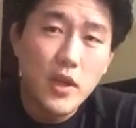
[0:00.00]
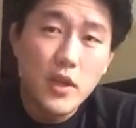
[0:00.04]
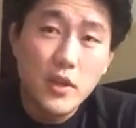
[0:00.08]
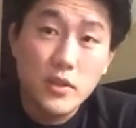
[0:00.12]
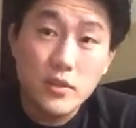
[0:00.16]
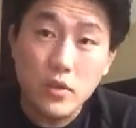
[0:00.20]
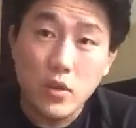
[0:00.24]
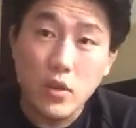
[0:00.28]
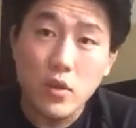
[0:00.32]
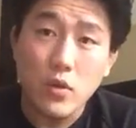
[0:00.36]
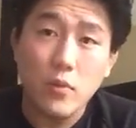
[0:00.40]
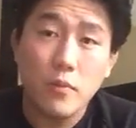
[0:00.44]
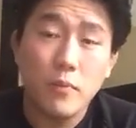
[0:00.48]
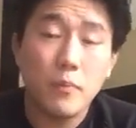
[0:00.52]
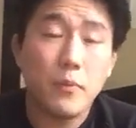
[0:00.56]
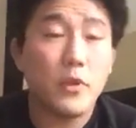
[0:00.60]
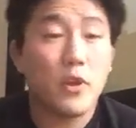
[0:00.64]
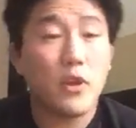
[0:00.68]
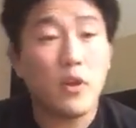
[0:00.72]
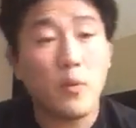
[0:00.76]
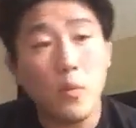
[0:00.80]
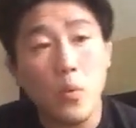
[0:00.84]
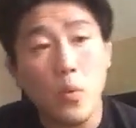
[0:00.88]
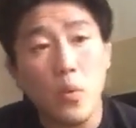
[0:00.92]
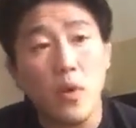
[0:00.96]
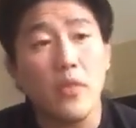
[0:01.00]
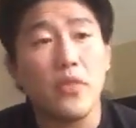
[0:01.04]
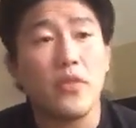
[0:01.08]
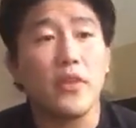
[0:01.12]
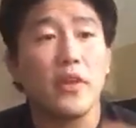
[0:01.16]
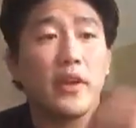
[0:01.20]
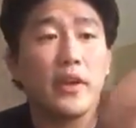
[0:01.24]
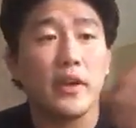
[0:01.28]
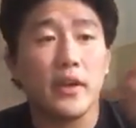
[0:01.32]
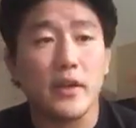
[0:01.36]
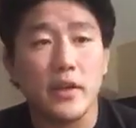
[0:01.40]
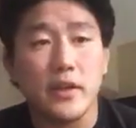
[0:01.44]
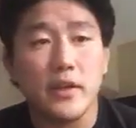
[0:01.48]
So the number one
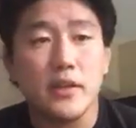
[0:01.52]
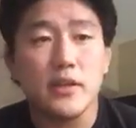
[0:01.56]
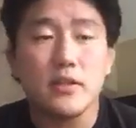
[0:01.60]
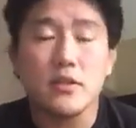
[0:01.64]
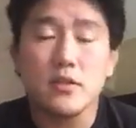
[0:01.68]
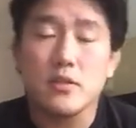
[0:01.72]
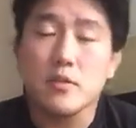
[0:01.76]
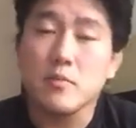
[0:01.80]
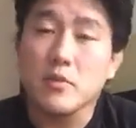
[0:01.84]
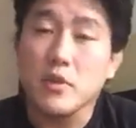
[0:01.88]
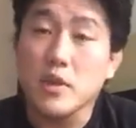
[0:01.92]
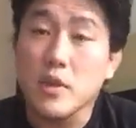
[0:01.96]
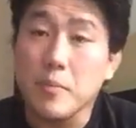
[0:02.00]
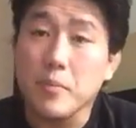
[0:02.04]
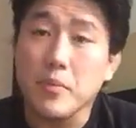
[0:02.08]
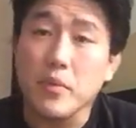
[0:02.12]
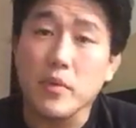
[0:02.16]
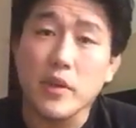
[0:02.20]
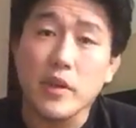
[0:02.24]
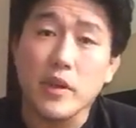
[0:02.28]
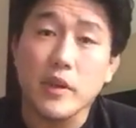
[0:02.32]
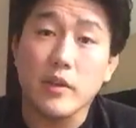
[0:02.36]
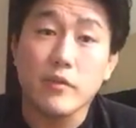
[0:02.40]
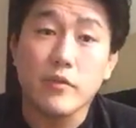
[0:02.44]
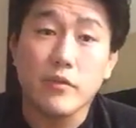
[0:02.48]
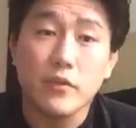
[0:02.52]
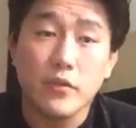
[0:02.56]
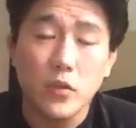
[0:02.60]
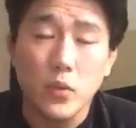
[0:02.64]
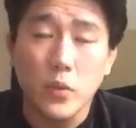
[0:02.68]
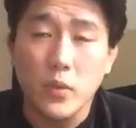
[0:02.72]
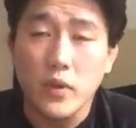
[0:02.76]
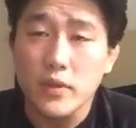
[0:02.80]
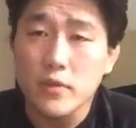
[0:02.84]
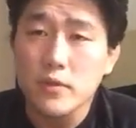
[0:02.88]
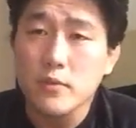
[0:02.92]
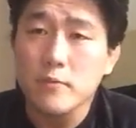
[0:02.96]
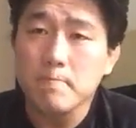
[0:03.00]
thing is manipulating
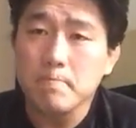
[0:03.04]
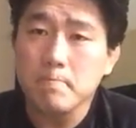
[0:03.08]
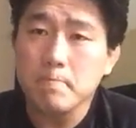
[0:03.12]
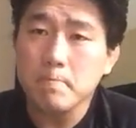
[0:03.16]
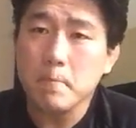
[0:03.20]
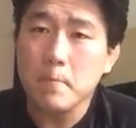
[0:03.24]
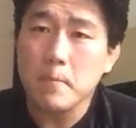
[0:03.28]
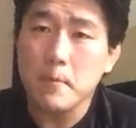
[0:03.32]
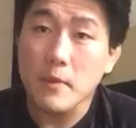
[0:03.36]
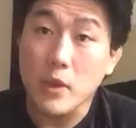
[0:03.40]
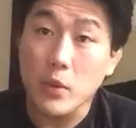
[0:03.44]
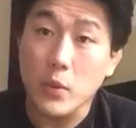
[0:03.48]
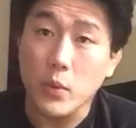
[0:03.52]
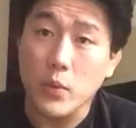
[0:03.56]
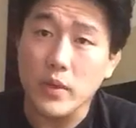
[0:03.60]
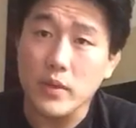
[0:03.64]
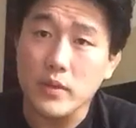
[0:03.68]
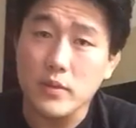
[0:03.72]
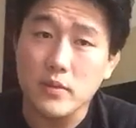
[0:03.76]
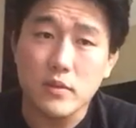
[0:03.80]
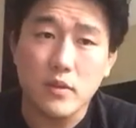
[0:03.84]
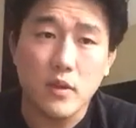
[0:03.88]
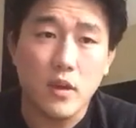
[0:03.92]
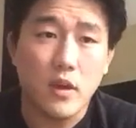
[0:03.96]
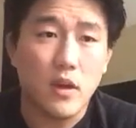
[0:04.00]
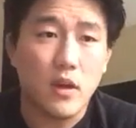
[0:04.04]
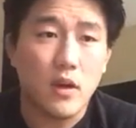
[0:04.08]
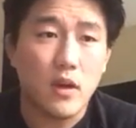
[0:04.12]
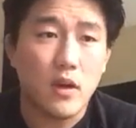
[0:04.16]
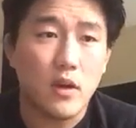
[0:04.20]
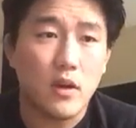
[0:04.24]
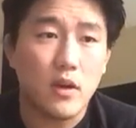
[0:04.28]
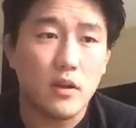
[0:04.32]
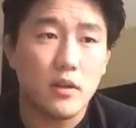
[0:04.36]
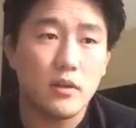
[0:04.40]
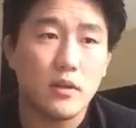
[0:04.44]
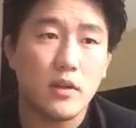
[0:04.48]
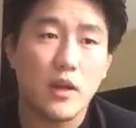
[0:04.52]
fluids, liquids,
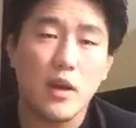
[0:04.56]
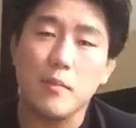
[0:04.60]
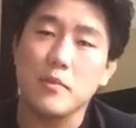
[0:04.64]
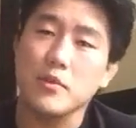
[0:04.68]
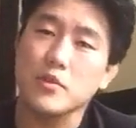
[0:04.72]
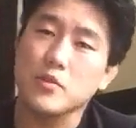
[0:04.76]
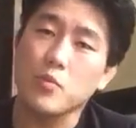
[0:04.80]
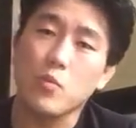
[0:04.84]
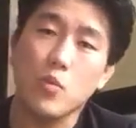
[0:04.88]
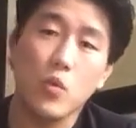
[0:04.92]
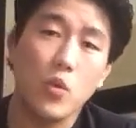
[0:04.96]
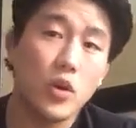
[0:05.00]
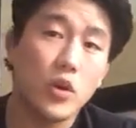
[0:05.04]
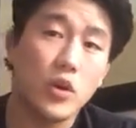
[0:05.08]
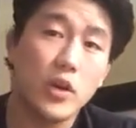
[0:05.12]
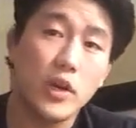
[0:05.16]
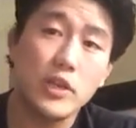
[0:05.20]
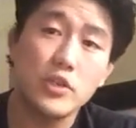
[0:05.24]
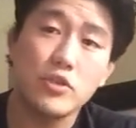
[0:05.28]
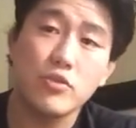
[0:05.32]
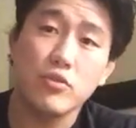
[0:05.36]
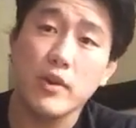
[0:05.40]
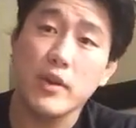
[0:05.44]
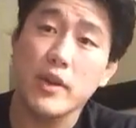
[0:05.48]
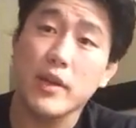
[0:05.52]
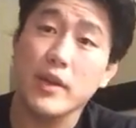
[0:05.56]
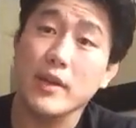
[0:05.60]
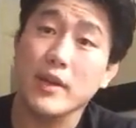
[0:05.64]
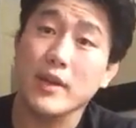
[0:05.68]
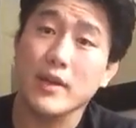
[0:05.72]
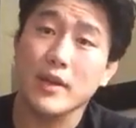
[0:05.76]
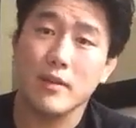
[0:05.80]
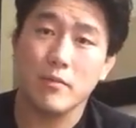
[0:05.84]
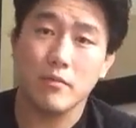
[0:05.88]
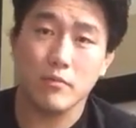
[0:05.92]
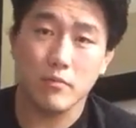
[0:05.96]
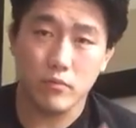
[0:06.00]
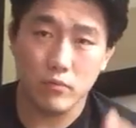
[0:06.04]
how much water I drink,
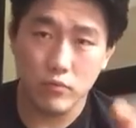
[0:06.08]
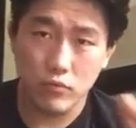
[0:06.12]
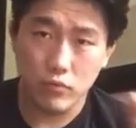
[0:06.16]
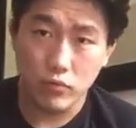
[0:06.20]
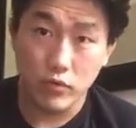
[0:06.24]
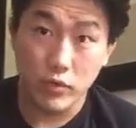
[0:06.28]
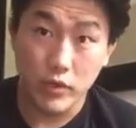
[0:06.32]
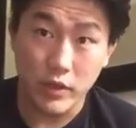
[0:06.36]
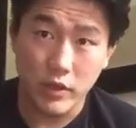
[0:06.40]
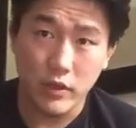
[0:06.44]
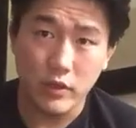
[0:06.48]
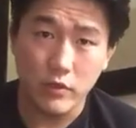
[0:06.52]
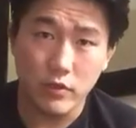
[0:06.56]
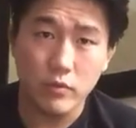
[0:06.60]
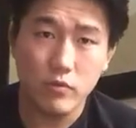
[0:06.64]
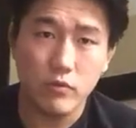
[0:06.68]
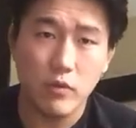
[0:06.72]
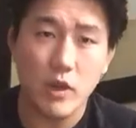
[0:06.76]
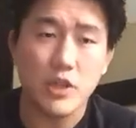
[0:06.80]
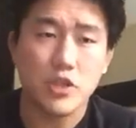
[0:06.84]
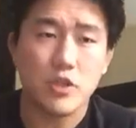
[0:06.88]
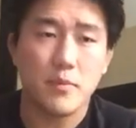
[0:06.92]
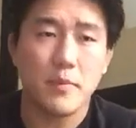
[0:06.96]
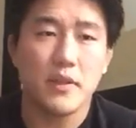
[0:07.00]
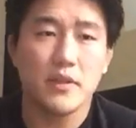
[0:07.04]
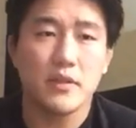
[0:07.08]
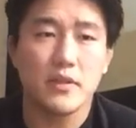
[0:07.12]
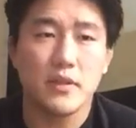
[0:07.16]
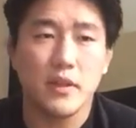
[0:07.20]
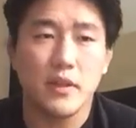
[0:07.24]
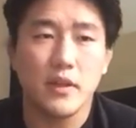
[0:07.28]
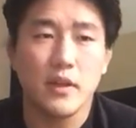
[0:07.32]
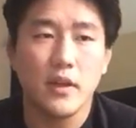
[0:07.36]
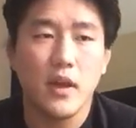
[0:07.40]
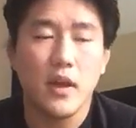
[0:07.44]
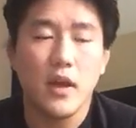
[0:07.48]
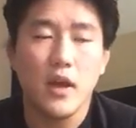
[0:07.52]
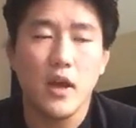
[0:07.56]
and I'm really
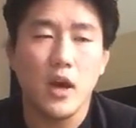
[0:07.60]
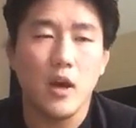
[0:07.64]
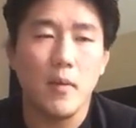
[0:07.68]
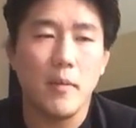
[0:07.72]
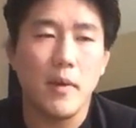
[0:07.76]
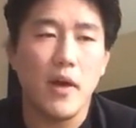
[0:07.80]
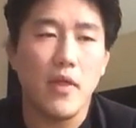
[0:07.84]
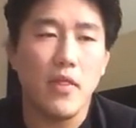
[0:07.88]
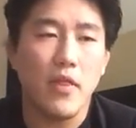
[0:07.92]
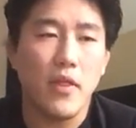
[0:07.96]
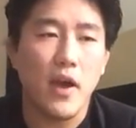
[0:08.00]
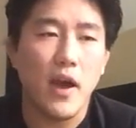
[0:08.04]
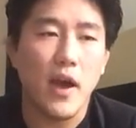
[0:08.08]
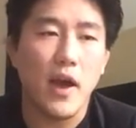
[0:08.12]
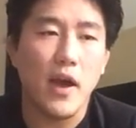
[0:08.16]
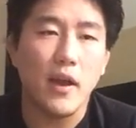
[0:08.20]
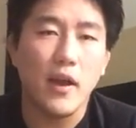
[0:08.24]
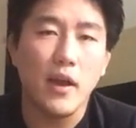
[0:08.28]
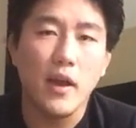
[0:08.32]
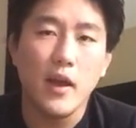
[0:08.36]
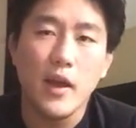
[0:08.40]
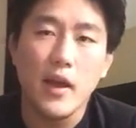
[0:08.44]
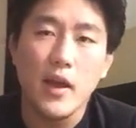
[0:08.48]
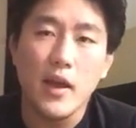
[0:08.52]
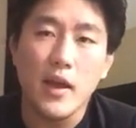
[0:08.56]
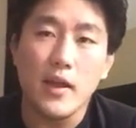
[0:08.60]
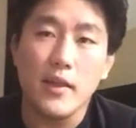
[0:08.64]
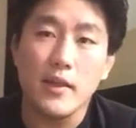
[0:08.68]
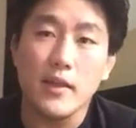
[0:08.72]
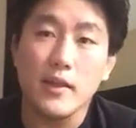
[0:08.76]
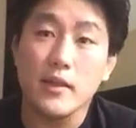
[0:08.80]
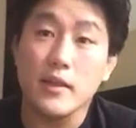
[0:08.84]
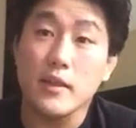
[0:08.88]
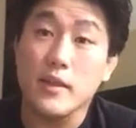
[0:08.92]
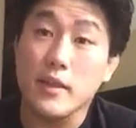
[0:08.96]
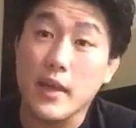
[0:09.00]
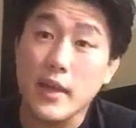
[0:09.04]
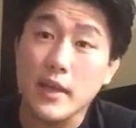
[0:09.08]
regimented about that. And
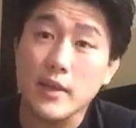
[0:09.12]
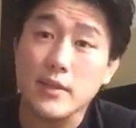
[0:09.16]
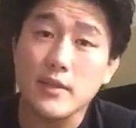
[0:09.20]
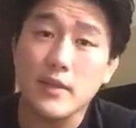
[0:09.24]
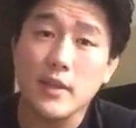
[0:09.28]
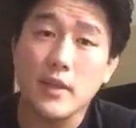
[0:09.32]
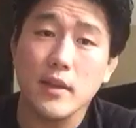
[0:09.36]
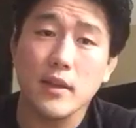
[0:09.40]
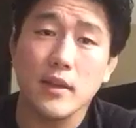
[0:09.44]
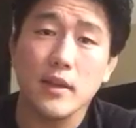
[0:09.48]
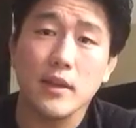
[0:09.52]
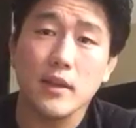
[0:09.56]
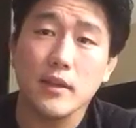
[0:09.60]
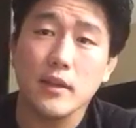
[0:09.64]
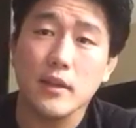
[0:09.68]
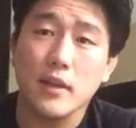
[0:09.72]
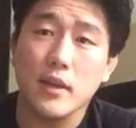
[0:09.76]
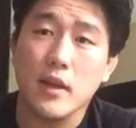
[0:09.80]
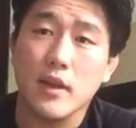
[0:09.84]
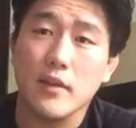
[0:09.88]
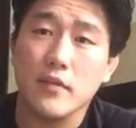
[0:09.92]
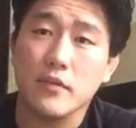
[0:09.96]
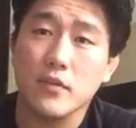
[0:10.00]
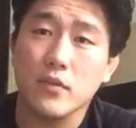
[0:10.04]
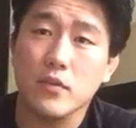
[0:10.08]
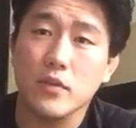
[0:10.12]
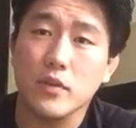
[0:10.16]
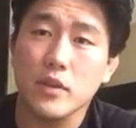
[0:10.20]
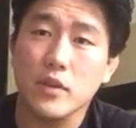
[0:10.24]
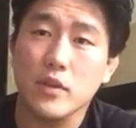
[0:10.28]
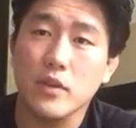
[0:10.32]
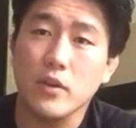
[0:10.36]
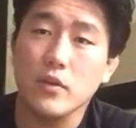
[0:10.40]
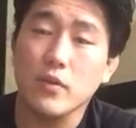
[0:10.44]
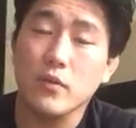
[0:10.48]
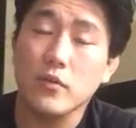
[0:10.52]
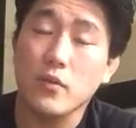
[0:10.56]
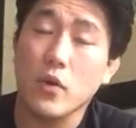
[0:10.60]
then the next thing that I have to
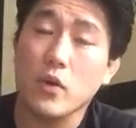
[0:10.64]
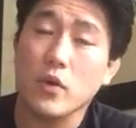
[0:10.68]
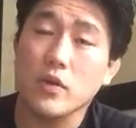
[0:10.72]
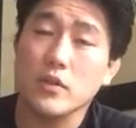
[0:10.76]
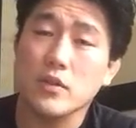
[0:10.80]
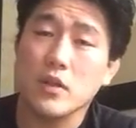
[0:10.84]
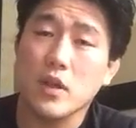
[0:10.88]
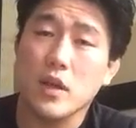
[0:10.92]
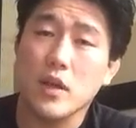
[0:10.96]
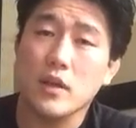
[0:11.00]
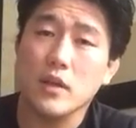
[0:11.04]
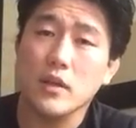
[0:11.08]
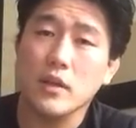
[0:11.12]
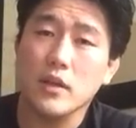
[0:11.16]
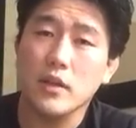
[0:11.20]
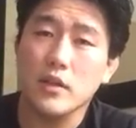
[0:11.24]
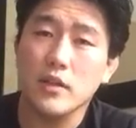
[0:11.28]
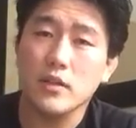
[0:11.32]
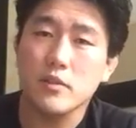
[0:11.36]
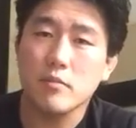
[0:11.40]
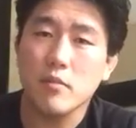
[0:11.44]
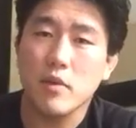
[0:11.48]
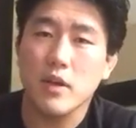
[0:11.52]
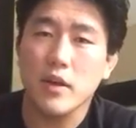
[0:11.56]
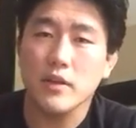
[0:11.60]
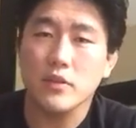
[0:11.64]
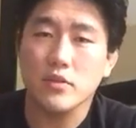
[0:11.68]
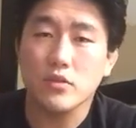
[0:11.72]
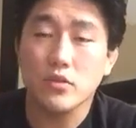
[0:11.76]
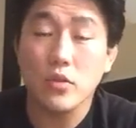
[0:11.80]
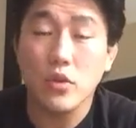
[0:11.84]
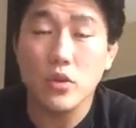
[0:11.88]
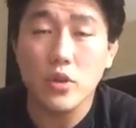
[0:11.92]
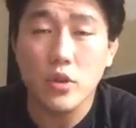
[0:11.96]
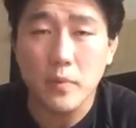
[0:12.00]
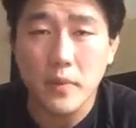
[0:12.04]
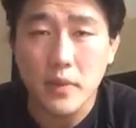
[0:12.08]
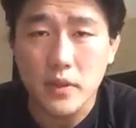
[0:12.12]
really focus on is my
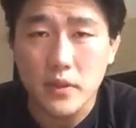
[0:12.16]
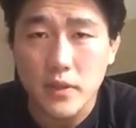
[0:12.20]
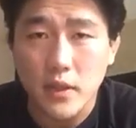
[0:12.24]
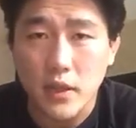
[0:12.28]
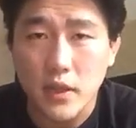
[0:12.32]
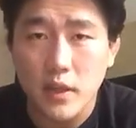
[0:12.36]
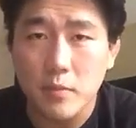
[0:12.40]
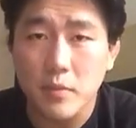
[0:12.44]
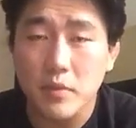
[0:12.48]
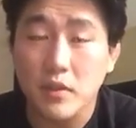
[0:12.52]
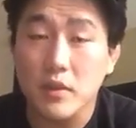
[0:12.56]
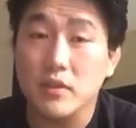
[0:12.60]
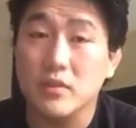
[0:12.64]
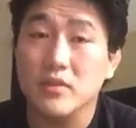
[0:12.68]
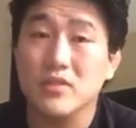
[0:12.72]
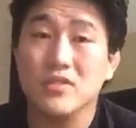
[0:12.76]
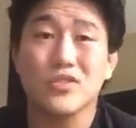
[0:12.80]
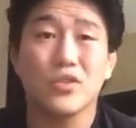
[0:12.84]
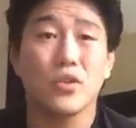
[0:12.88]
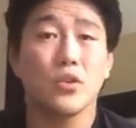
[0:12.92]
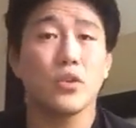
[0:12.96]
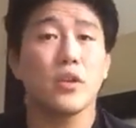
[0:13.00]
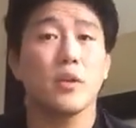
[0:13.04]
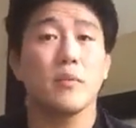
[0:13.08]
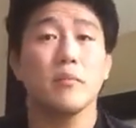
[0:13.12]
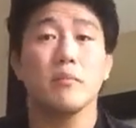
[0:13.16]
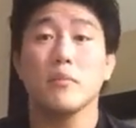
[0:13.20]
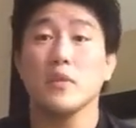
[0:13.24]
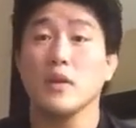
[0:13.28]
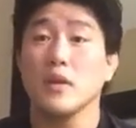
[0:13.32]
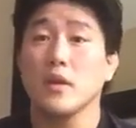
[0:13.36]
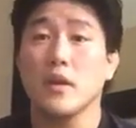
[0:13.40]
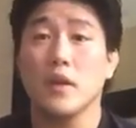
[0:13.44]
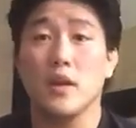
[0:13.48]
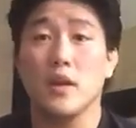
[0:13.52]
sodium intake, because sodium